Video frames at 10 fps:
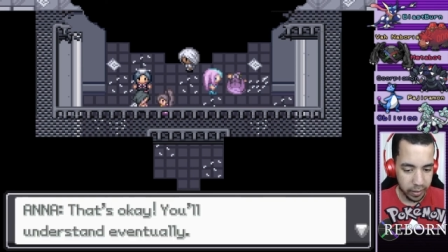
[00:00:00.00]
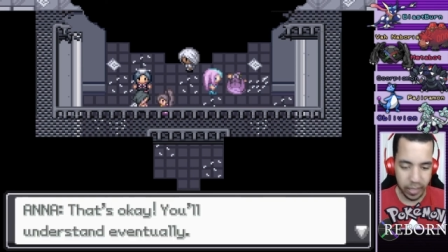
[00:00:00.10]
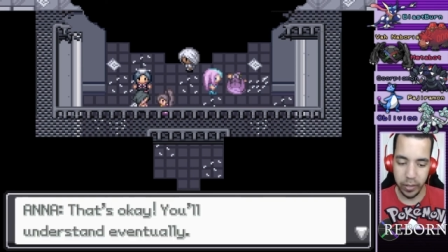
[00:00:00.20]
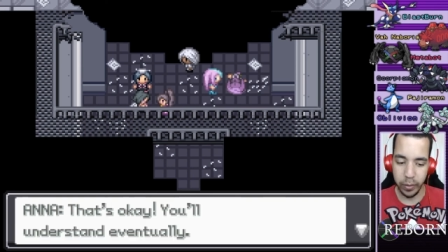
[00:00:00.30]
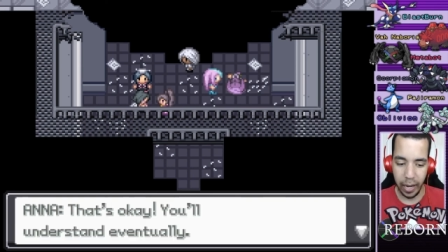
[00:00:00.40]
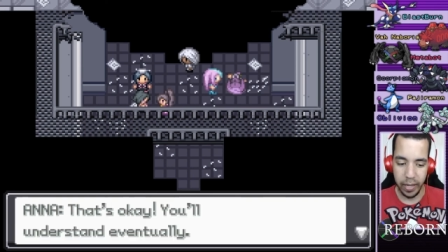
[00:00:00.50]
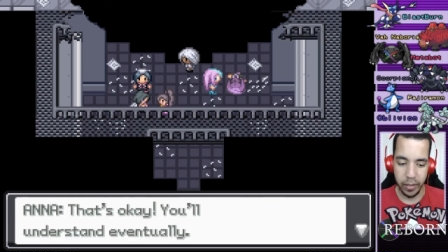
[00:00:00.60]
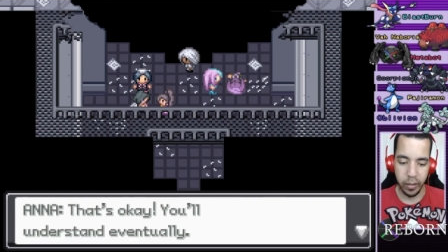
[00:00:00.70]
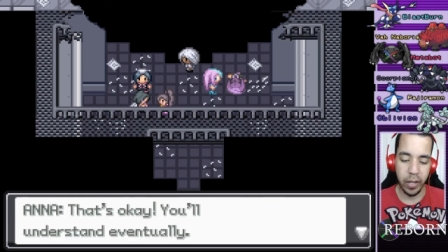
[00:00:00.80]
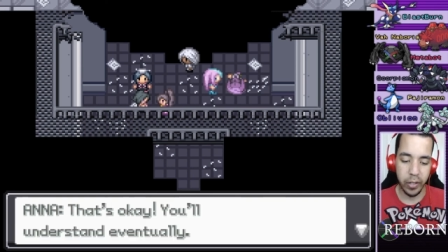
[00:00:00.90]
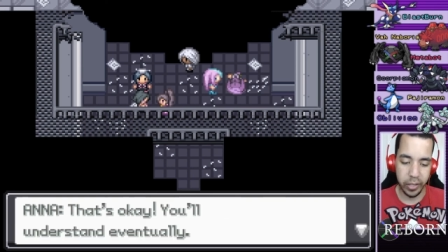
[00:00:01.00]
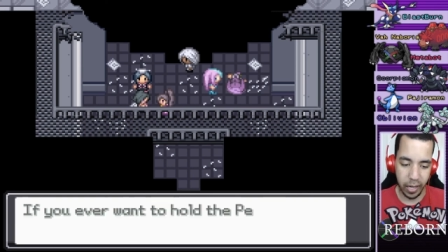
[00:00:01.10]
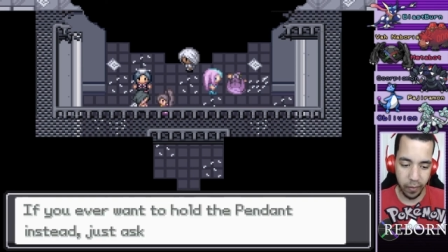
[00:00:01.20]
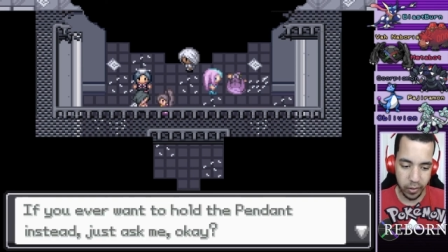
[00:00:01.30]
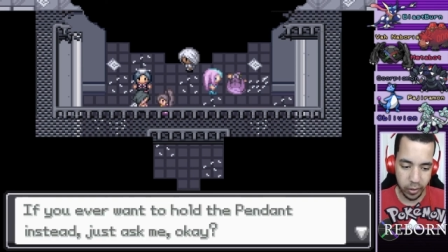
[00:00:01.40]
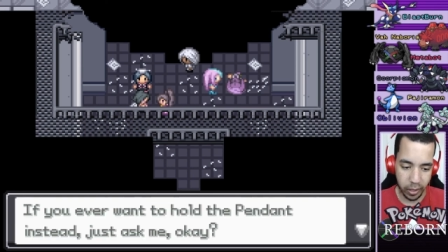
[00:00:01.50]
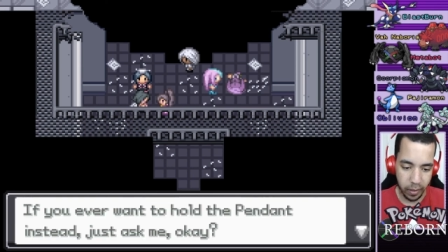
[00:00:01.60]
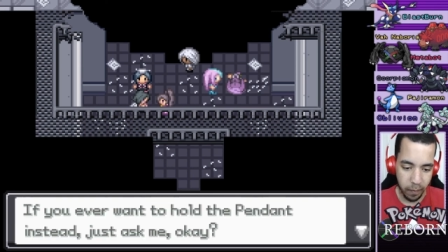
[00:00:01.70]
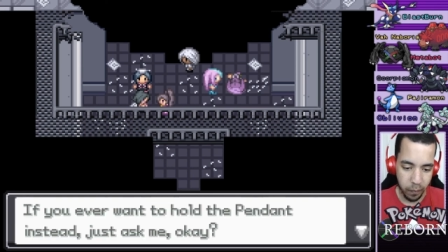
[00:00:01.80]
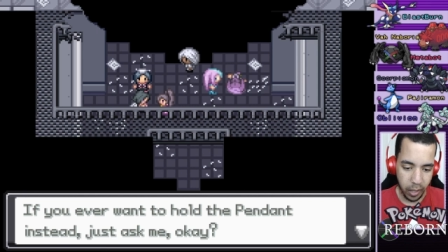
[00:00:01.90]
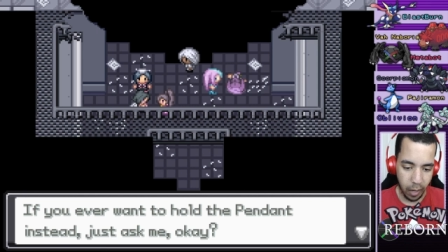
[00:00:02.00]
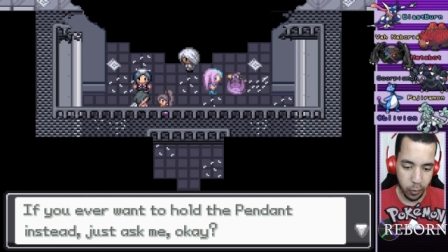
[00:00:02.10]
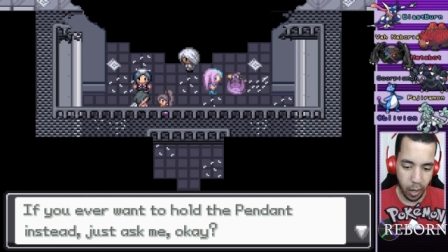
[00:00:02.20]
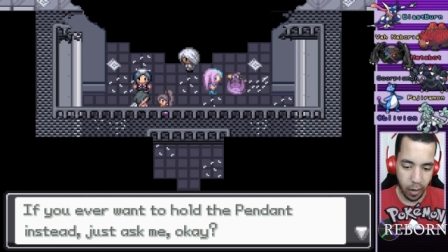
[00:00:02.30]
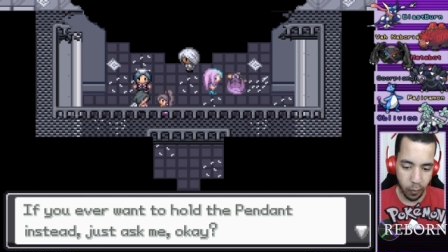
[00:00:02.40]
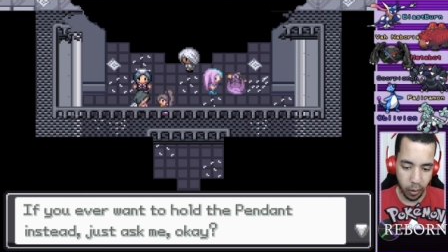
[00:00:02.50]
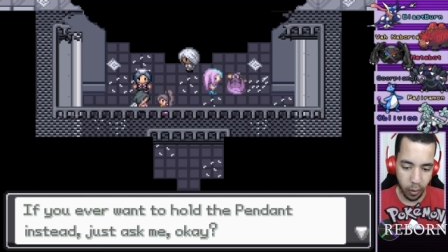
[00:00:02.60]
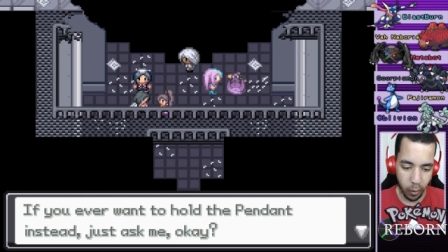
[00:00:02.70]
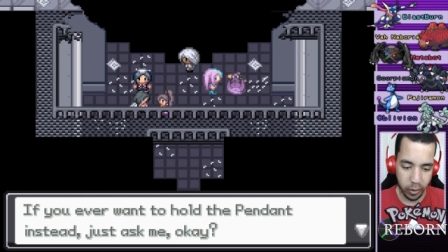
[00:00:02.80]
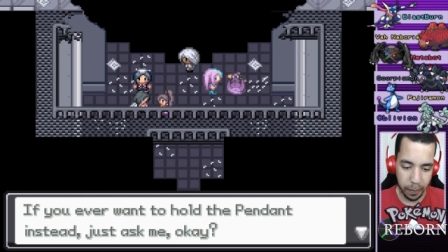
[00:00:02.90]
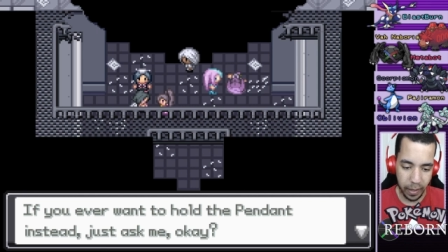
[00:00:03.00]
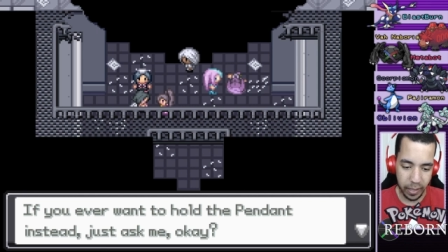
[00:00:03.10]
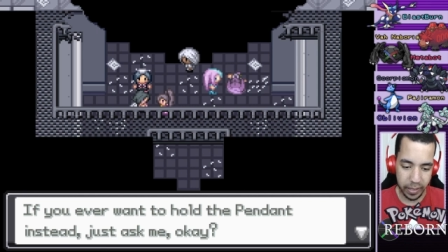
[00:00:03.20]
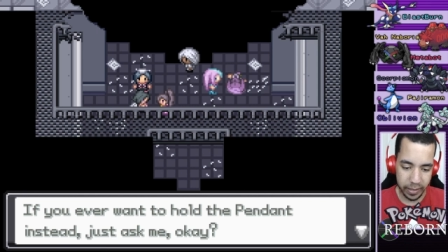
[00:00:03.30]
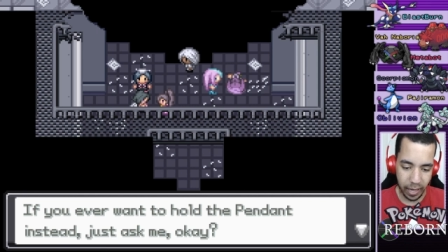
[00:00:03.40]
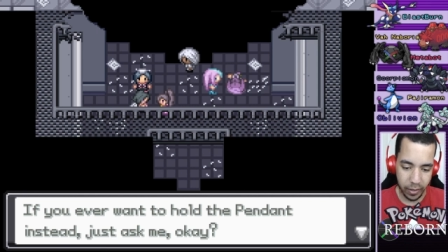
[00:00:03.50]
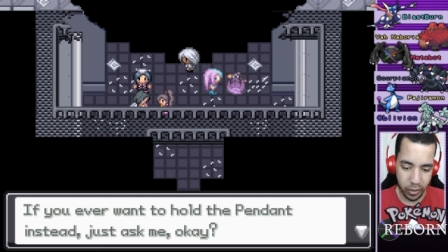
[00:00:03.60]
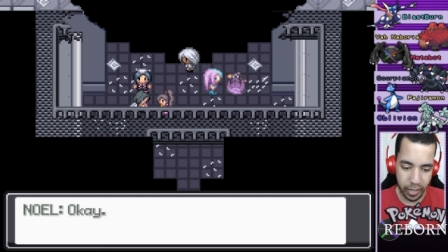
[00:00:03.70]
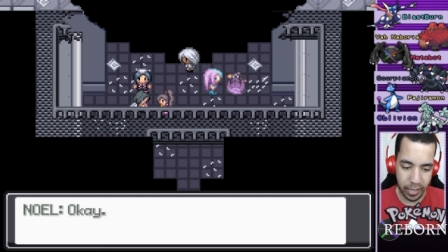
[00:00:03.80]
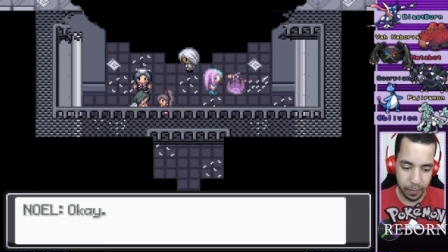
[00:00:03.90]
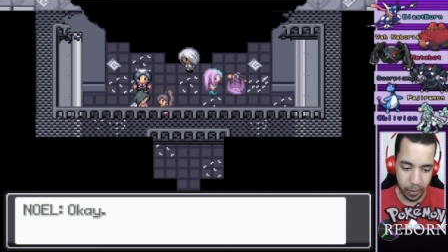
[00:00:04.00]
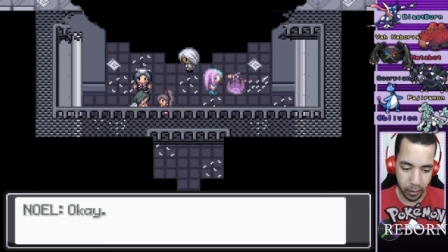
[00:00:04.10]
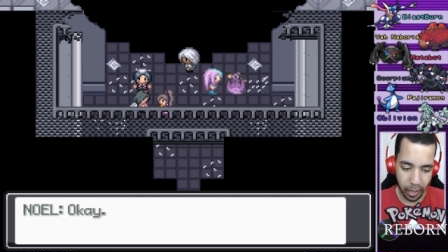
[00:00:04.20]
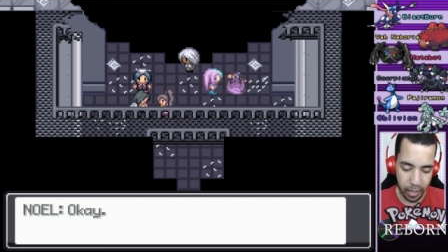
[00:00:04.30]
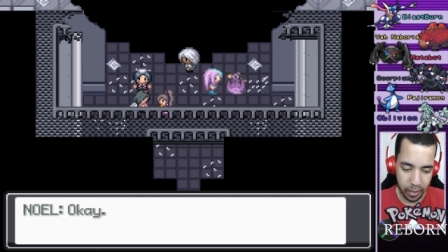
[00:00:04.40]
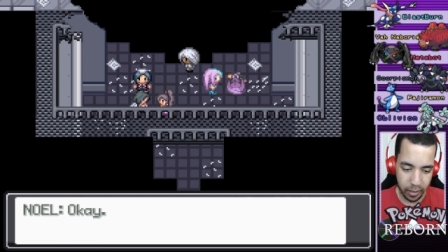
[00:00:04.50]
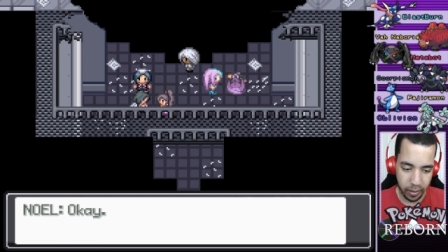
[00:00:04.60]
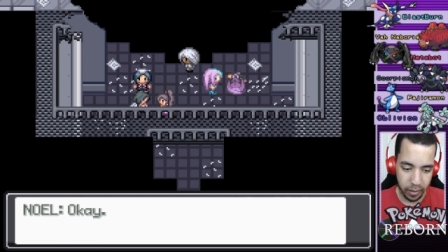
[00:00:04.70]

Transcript: That's okay. You'll understand eventually. If you ever want to hold the pendant instead, just ask me, okay?